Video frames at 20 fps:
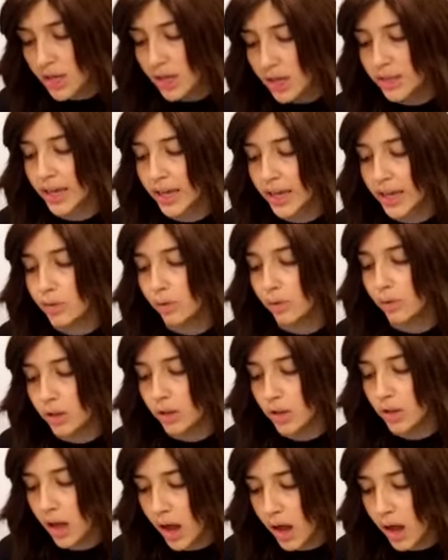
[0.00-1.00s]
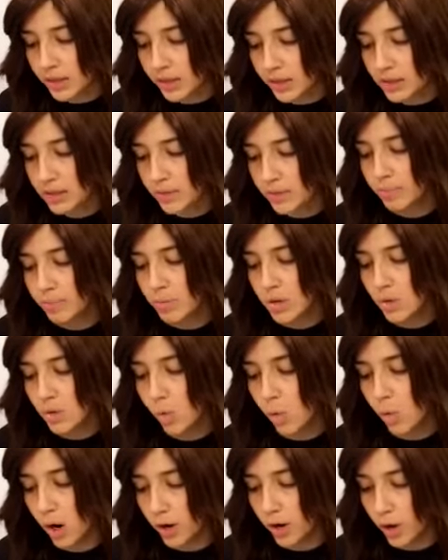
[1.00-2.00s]
that he will not be
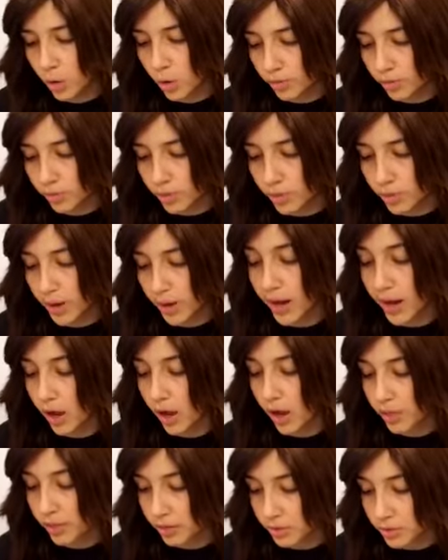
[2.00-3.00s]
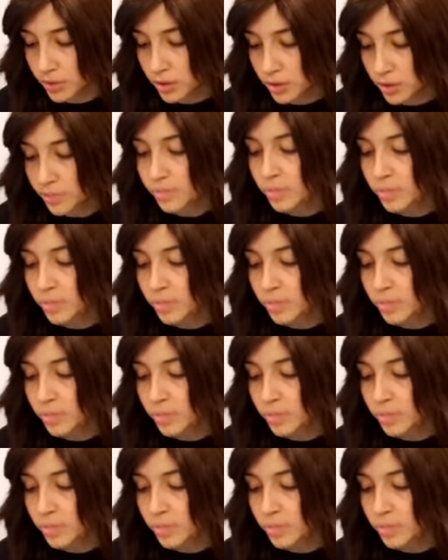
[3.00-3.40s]
won over by others